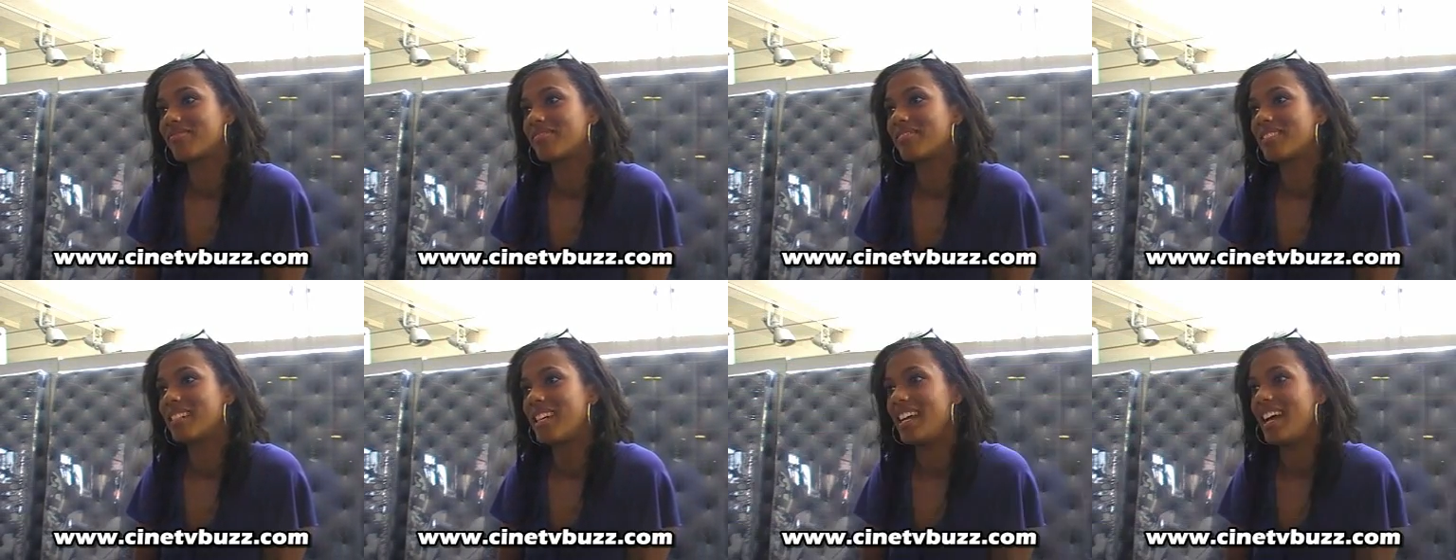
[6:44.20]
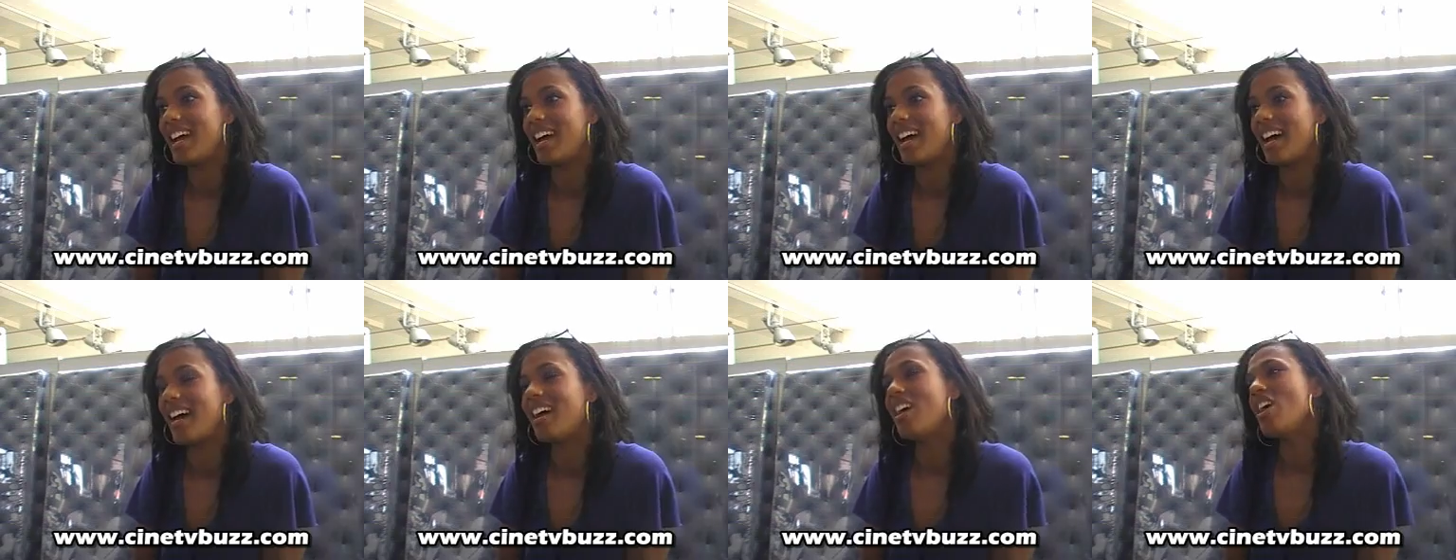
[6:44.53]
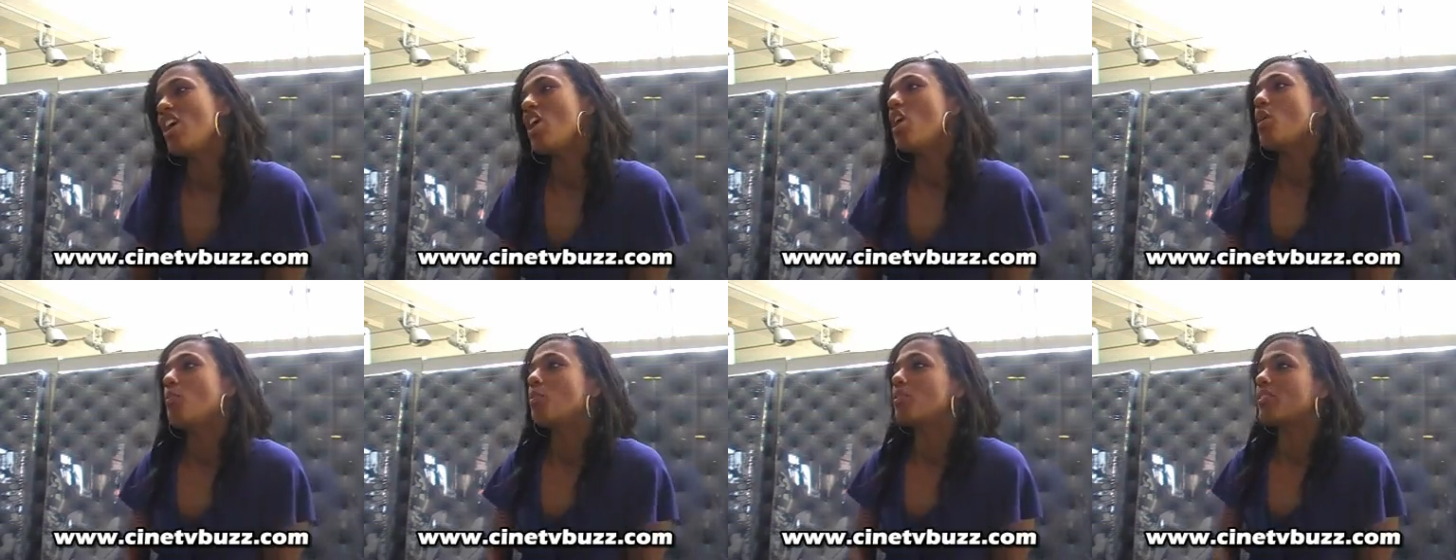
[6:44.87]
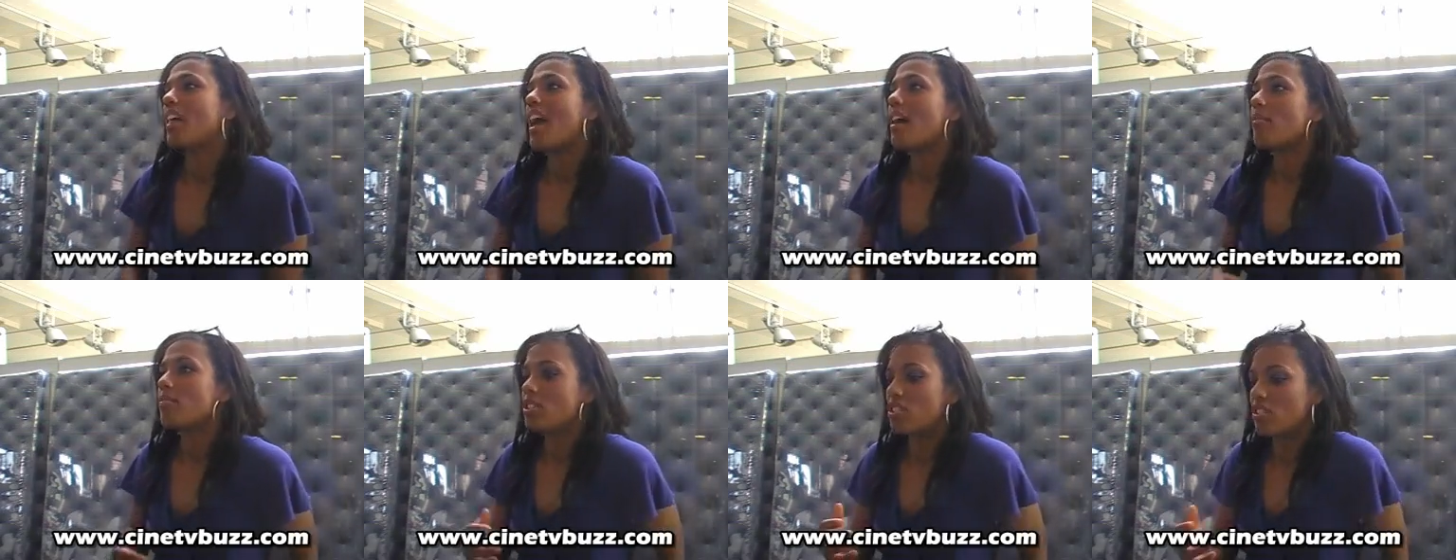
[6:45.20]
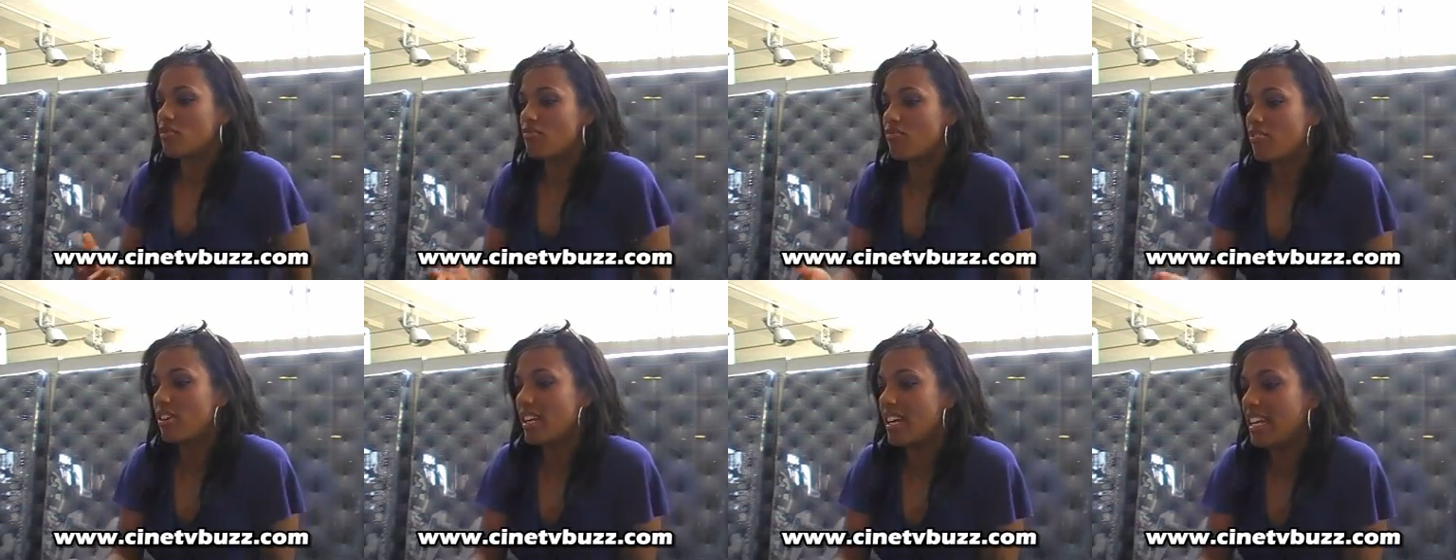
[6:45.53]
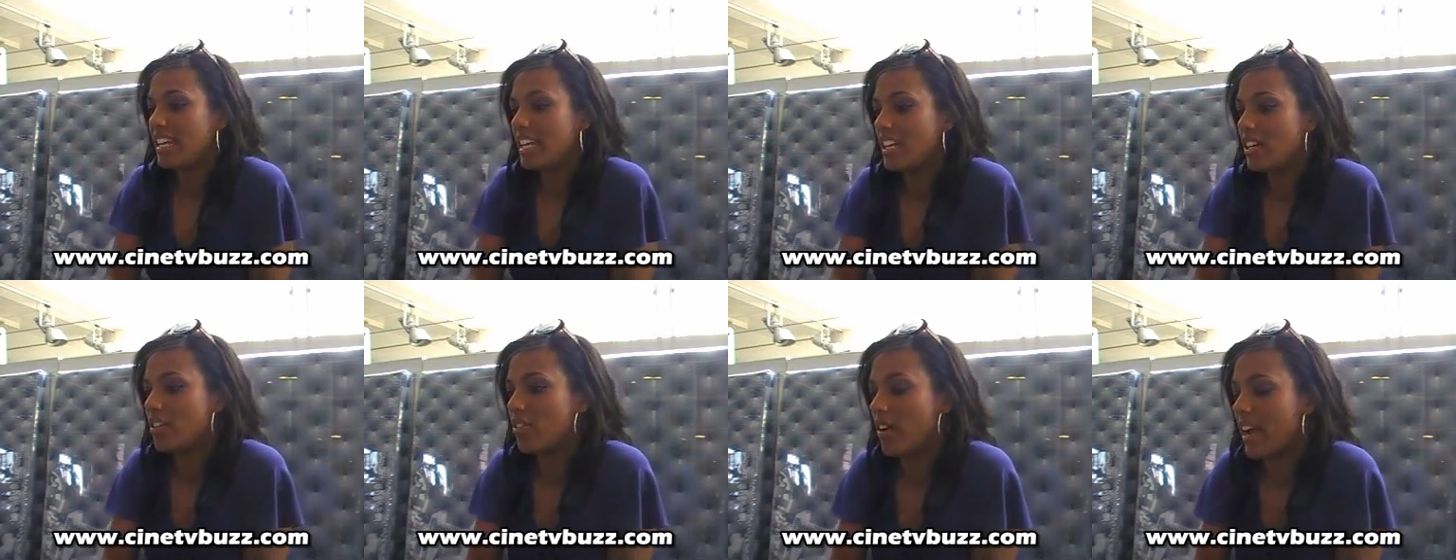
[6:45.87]
Yeah. Well, that was the
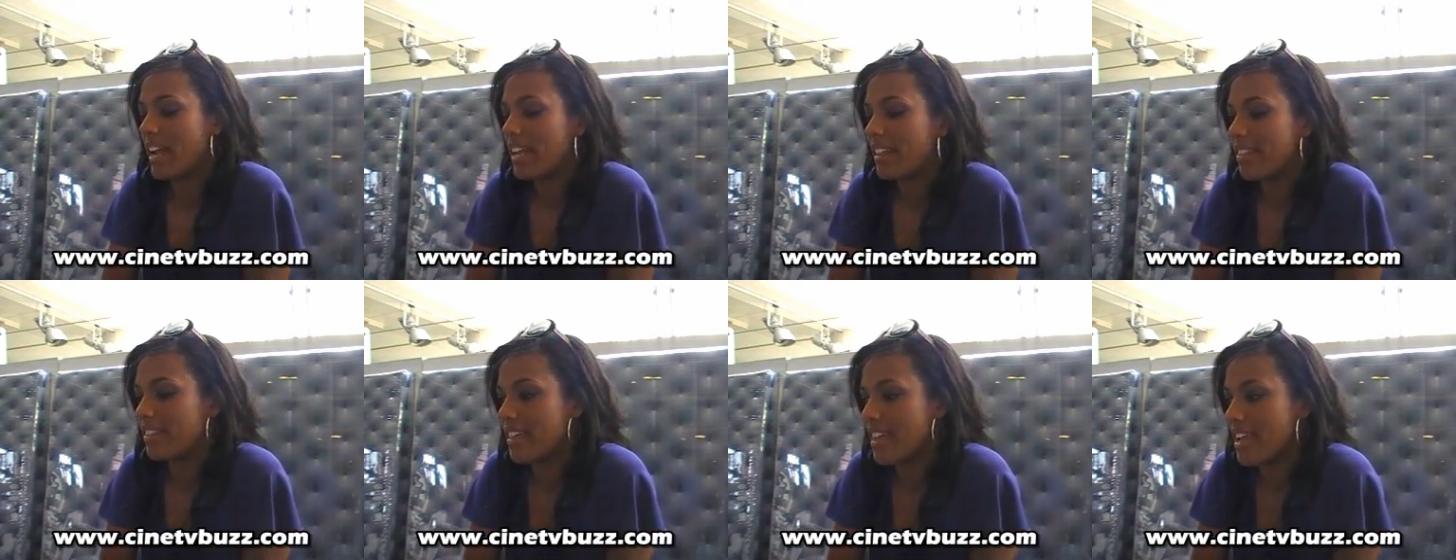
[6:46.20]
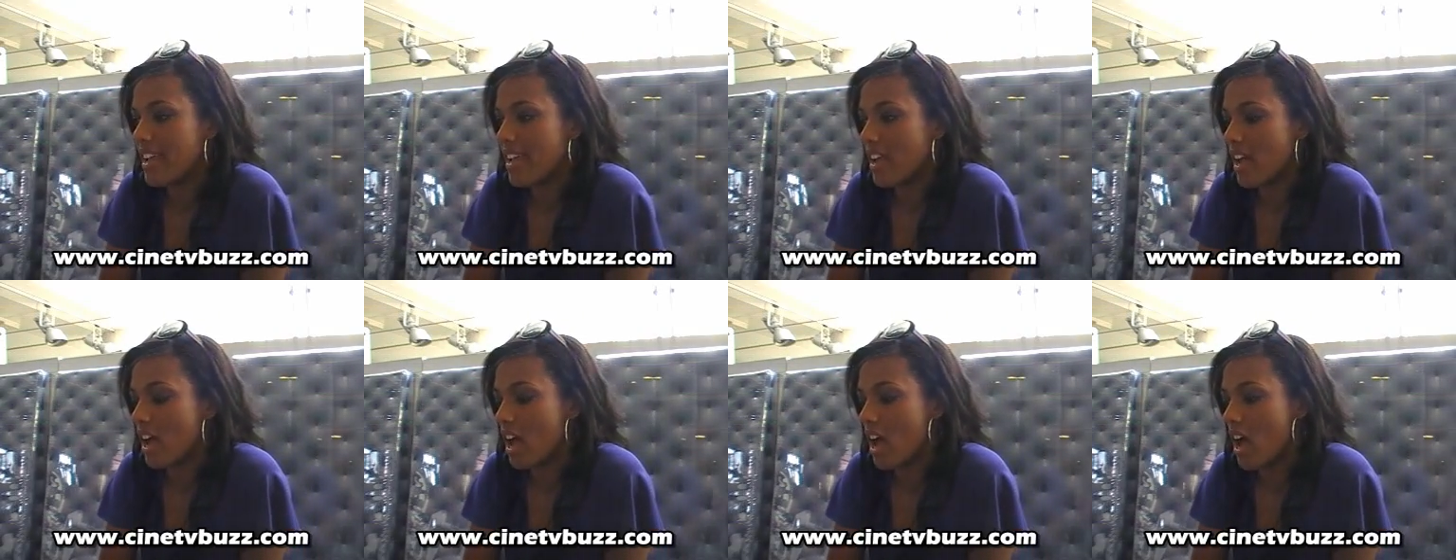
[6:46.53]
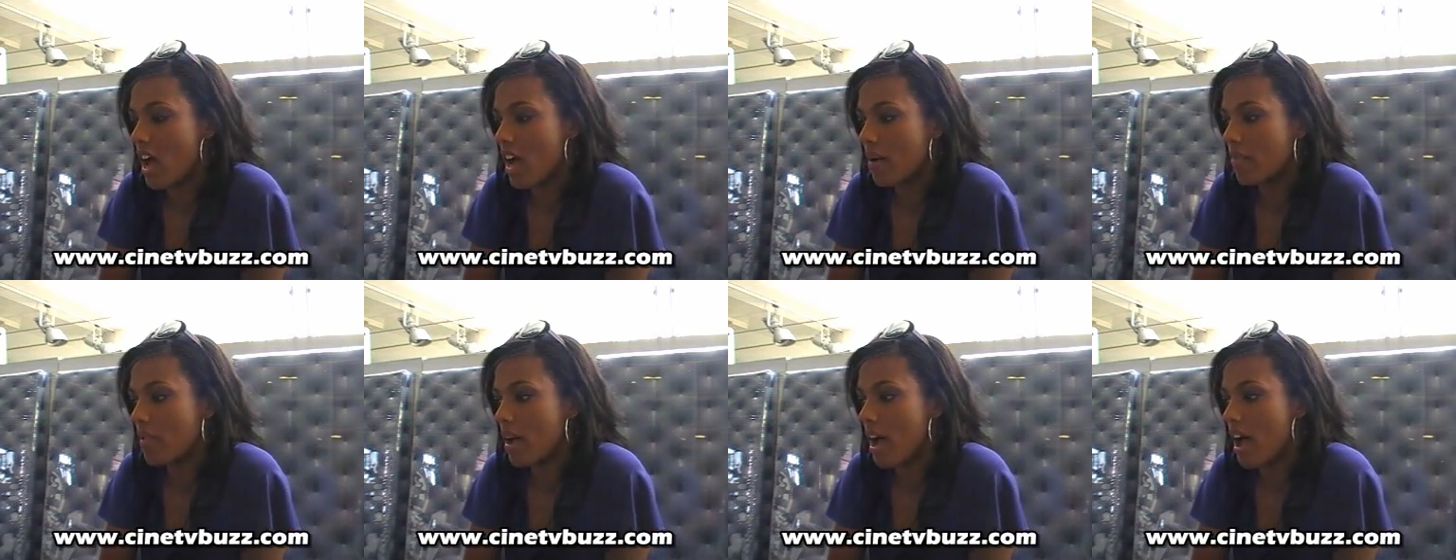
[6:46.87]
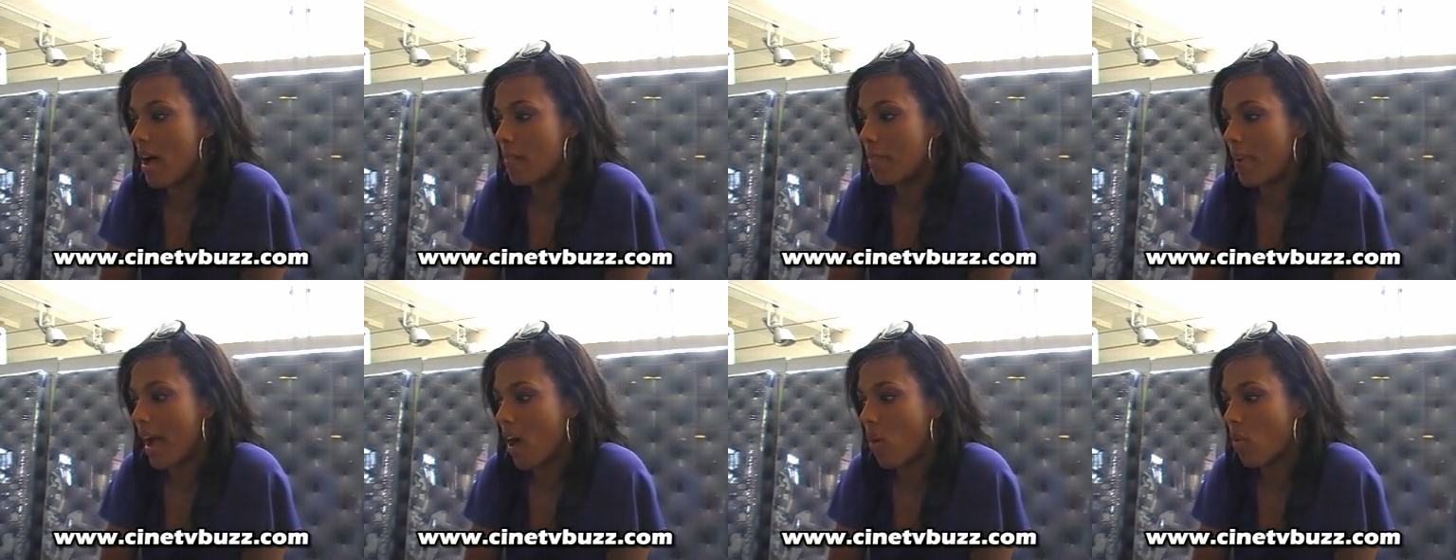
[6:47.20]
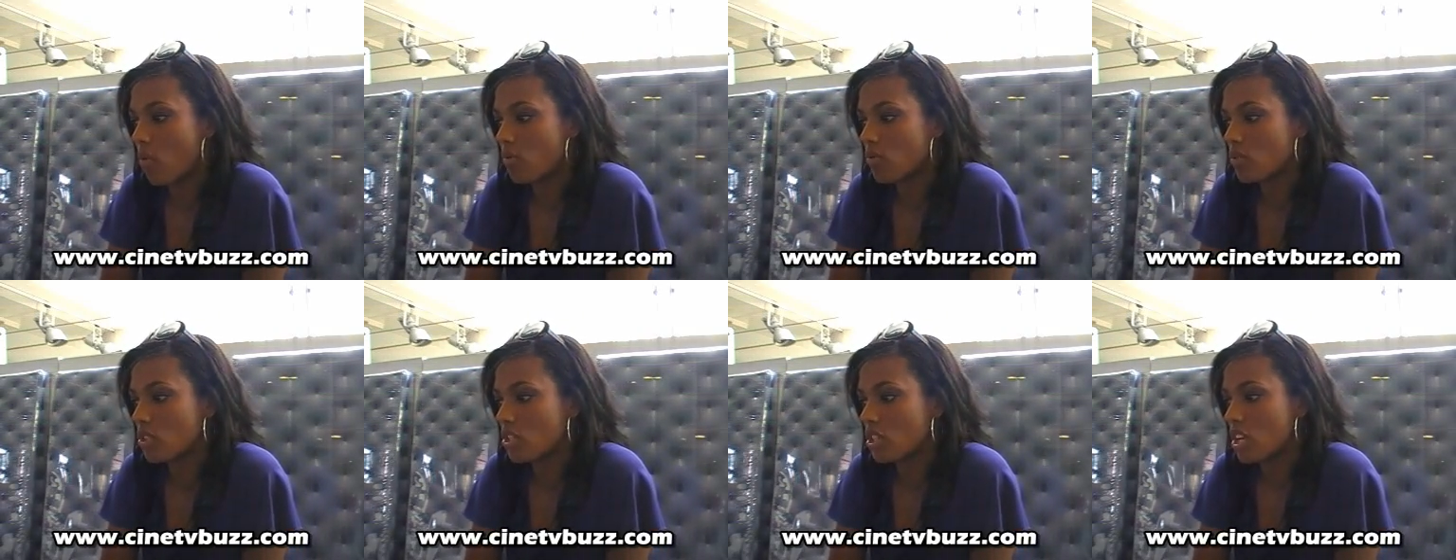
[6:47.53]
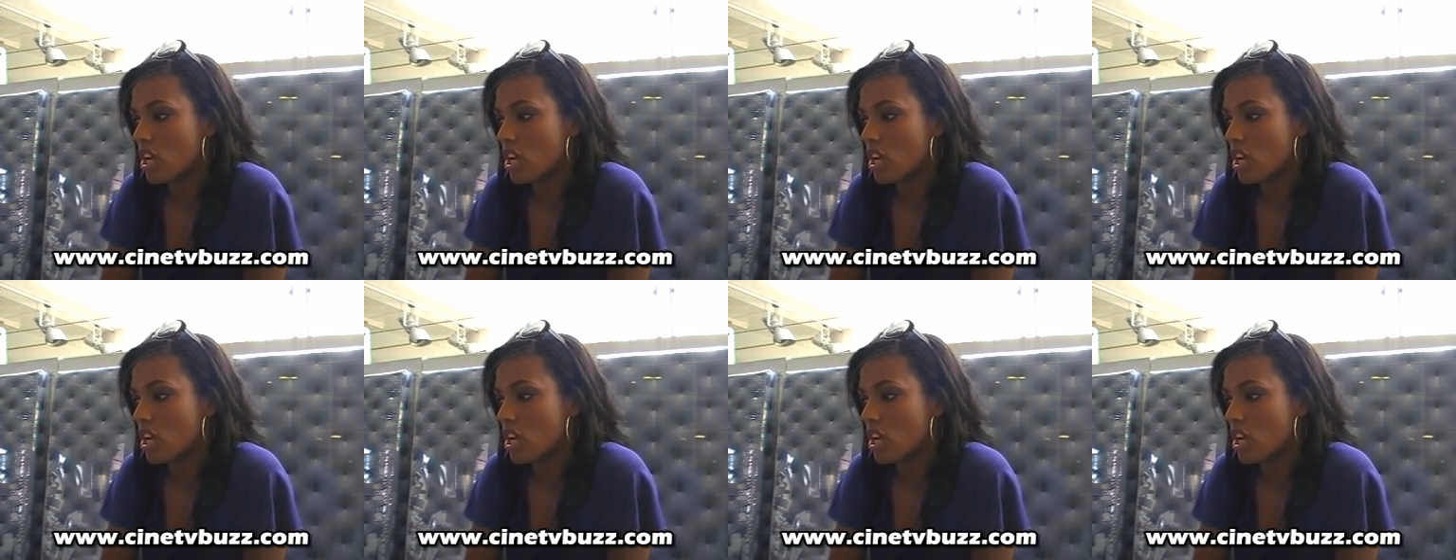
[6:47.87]
really great thing about